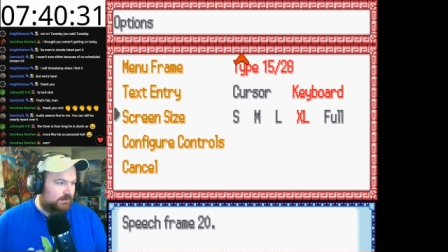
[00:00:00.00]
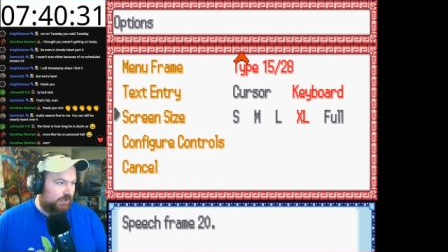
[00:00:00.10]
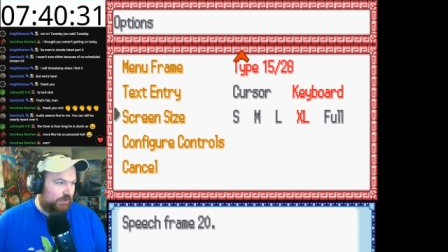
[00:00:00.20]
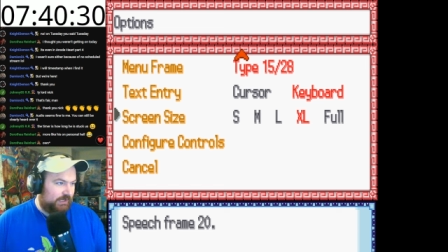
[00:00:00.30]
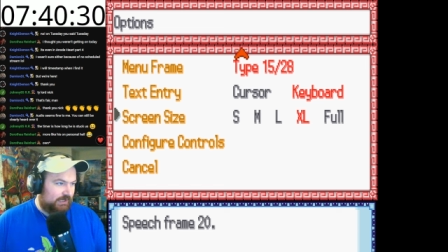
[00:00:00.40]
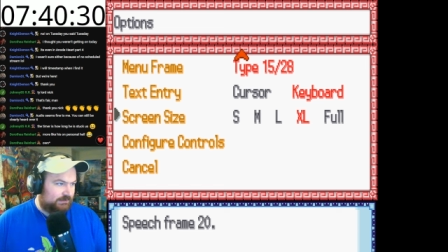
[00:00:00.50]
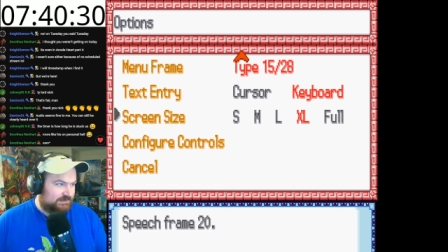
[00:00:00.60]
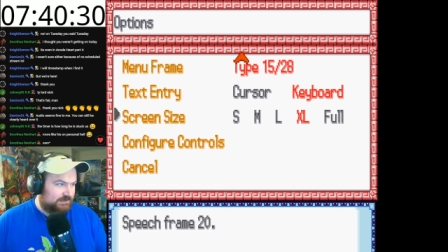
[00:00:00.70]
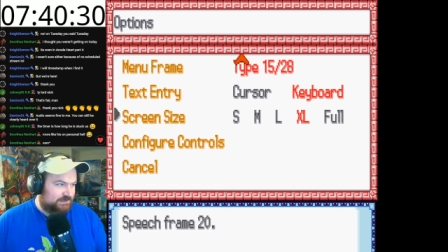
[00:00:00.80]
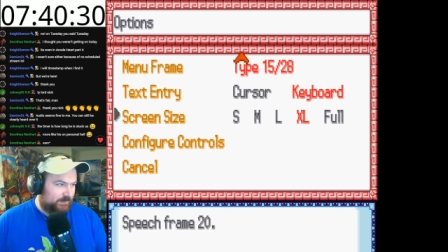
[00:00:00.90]
Oh yeah,
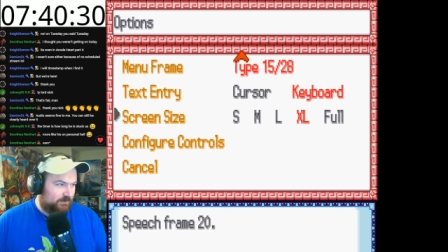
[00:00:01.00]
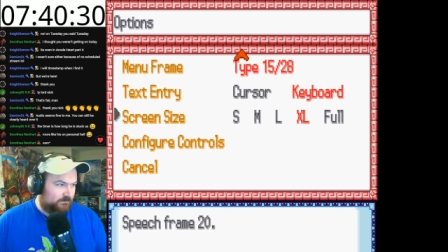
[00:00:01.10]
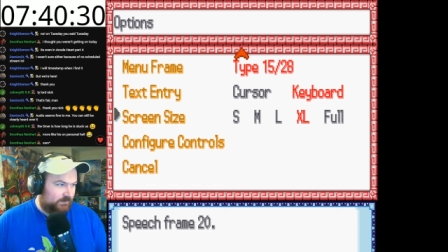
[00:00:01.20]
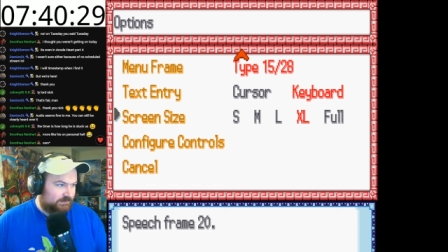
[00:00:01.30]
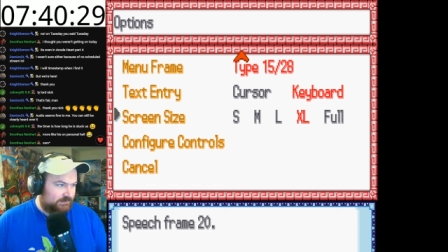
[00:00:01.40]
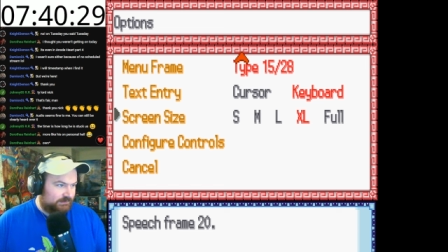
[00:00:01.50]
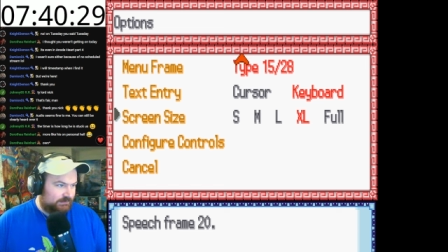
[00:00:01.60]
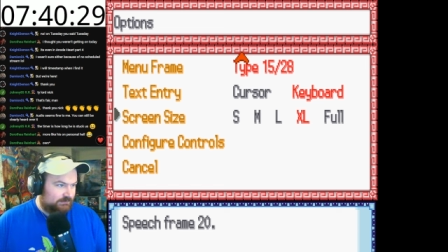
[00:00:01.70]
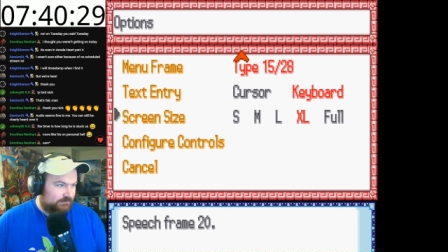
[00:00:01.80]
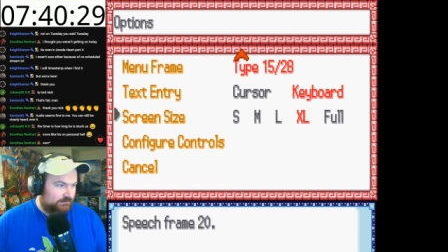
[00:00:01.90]
that's my own fault. Hold on.
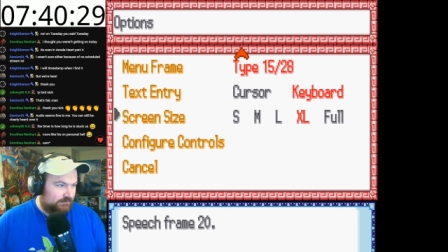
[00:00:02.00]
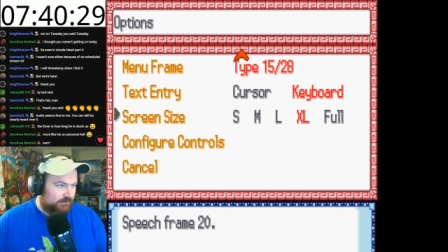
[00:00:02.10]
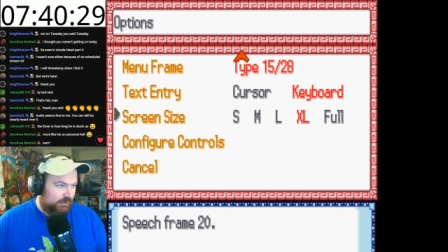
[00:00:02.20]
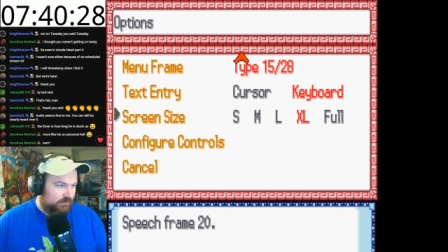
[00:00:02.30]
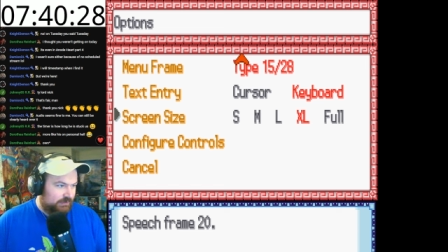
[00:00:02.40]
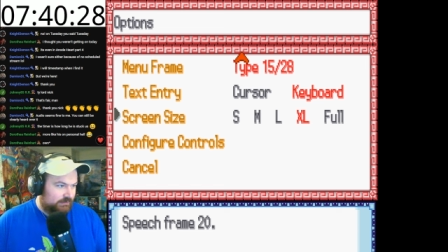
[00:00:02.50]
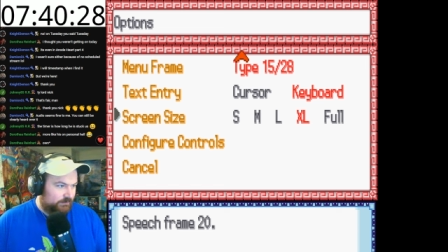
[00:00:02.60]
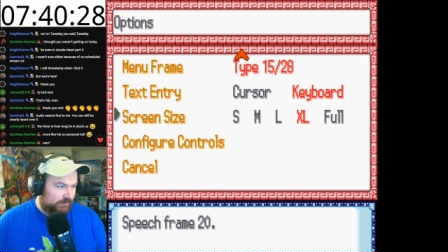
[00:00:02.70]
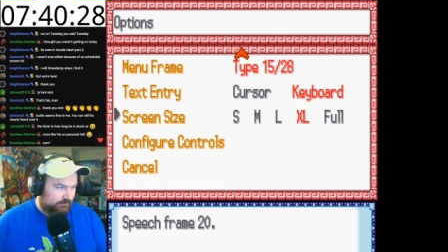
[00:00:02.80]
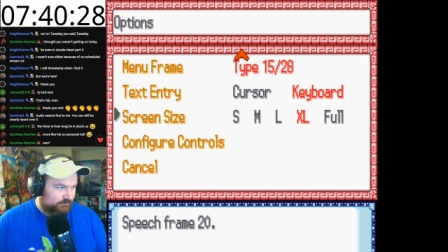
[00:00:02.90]
Oh, yeah, there
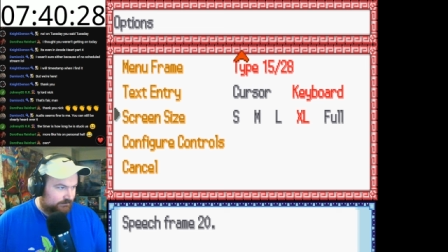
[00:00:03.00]
we go.